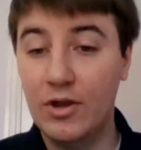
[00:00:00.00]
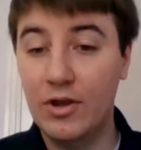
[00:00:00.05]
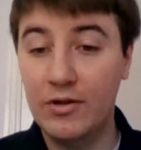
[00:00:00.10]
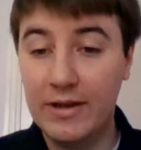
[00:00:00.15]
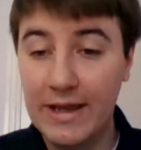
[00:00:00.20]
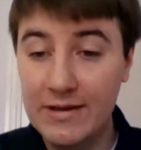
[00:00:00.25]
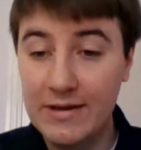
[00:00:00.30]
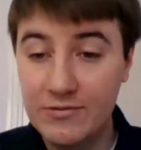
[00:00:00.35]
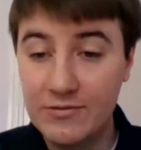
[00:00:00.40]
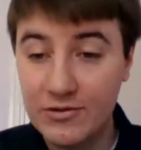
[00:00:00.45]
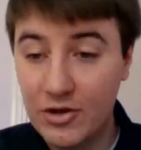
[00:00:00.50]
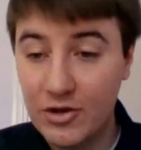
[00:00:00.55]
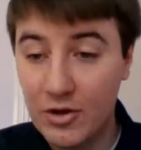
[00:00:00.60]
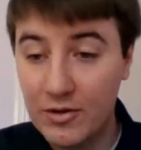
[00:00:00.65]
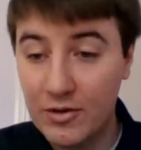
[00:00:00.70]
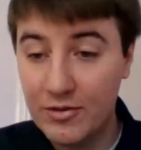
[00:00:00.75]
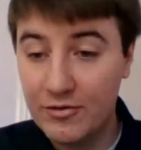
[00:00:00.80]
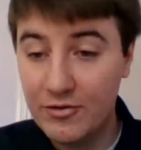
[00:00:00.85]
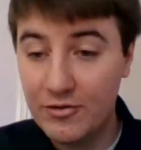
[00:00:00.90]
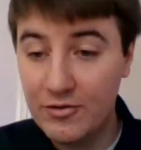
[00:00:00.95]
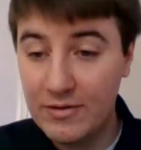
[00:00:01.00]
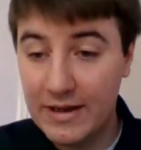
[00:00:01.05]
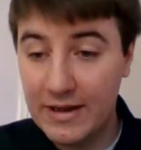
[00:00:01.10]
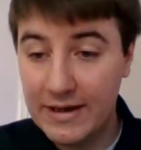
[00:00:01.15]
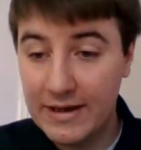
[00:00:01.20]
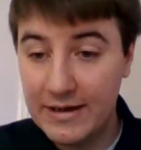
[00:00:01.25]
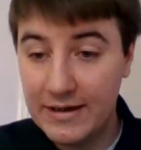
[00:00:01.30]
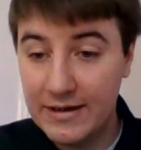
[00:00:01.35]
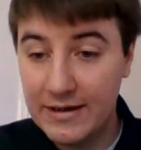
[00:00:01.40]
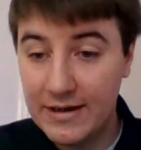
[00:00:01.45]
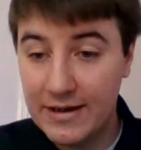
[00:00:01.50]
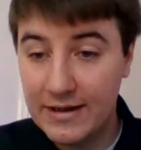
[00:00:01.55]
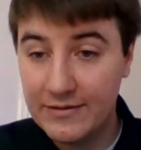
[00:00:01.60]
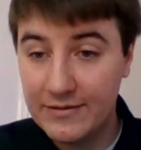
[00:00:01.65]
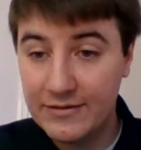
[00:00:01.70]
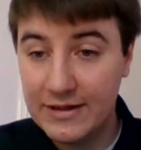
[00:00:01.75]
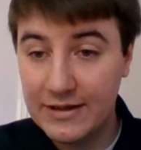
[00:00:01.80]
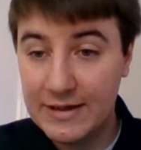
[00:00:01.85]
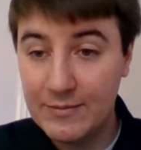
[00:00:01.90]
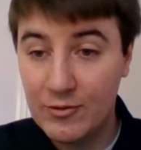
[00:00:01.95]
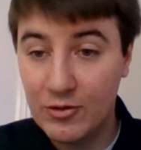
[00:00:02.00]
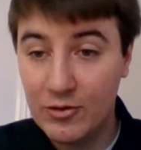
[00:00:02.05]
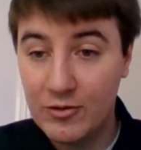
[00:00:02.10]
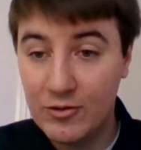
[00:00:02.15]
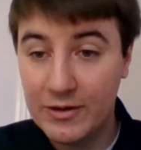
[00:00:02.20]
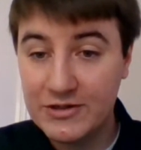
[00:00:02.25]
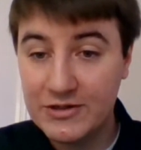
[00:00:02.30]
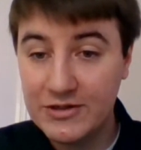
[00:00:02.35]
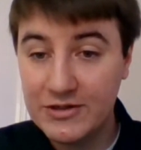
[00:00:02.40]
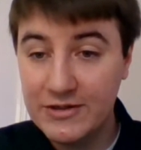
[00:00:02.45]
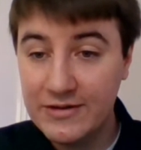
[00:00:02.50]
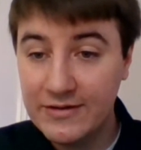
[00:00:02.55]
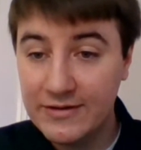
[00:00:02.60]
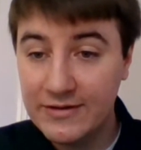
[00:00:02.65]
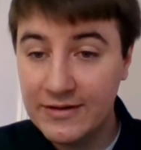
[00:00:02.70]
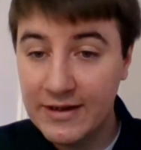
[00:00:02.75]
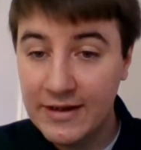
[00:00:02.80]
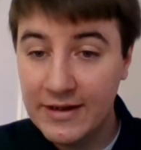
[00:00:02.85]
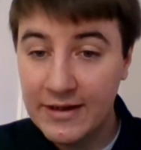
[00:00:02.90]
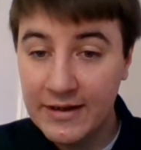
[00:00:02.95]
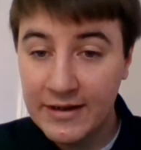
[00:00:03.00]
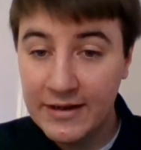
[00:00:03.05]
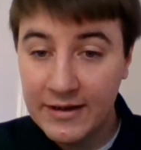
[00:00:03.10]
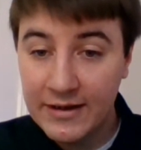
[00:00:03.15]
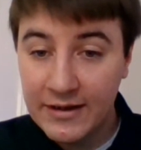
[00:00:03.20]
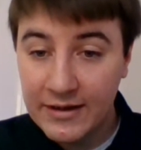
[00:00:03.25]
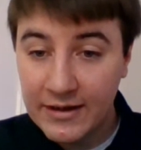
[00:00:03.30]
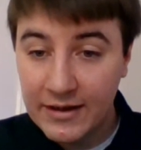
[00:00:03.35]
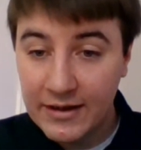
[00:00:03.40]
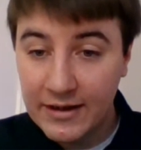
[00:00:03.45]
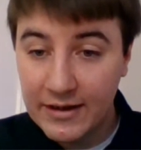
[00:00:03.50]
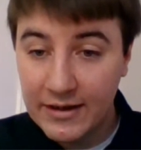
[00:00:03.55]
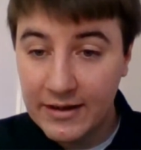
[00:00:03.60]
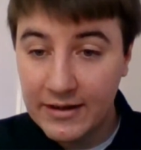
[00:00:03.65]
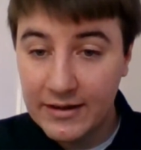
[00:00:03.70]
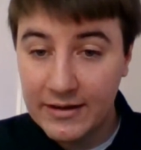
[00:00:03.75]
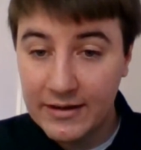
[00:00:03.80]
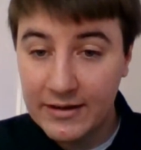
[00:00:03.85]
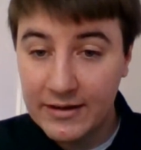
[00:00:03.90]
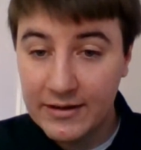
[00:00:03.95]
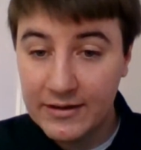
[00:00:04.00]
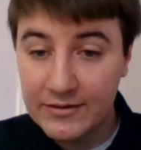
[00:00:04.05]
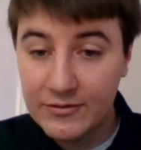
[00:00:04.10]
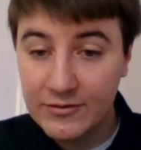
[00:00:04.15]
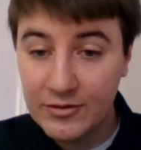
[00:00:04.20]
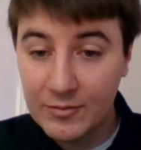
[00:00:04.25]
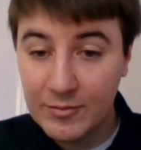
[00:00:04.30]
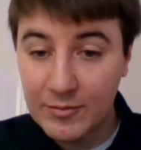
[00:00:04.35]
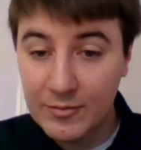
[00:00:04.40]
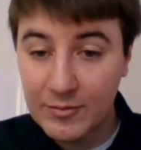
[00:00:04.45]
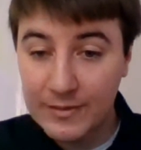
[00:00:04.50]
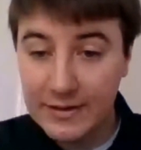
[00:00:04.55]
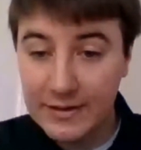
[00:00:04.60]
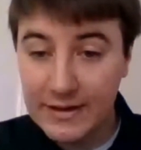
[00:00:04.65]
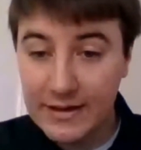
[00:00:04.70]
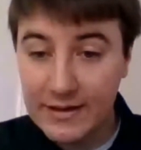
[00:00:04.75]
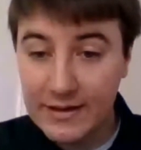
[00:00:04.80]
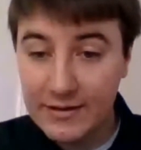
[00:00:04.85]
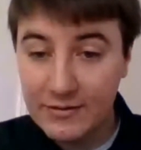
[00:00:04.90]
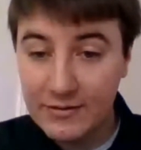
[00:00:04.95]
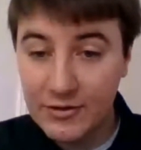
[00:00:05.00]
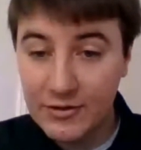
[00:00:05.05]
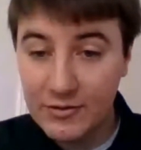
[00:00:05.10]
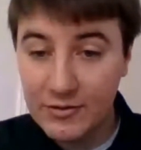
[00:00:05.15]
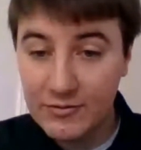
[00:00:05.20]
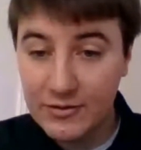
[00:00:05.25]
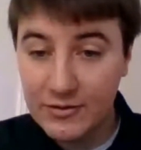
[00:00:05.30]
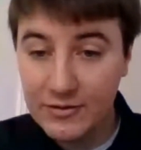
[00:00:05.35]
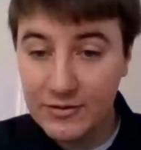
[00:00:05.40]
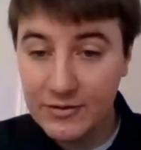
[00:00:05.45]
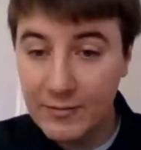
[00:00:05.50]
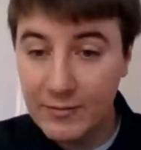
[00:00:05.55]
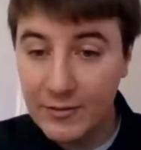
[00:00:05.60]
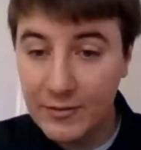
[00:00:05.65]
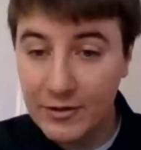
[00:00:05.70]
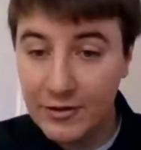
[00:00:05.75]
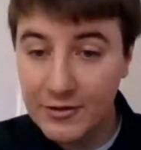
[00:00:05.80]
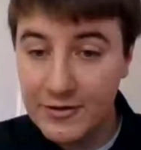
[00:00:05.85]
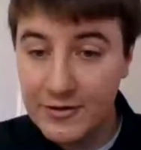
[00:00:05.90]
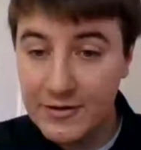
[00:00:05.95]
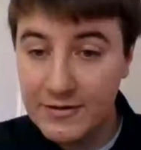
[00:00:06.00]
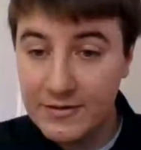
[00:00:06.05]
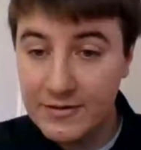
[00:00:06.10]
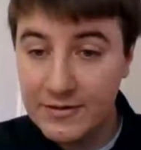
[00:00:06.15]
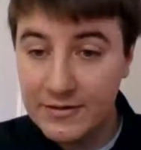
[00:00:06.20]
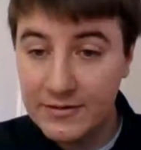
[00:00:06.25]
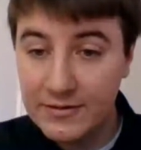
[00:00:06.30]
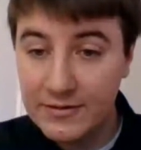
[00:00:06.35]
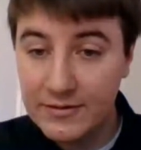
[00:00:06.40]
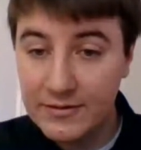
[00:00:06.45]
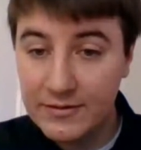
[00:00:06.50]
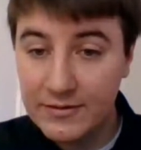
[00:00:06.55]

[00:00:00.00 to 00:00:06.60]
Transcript: Okay, just going through. See any more questions? Top up account, nope, done that one.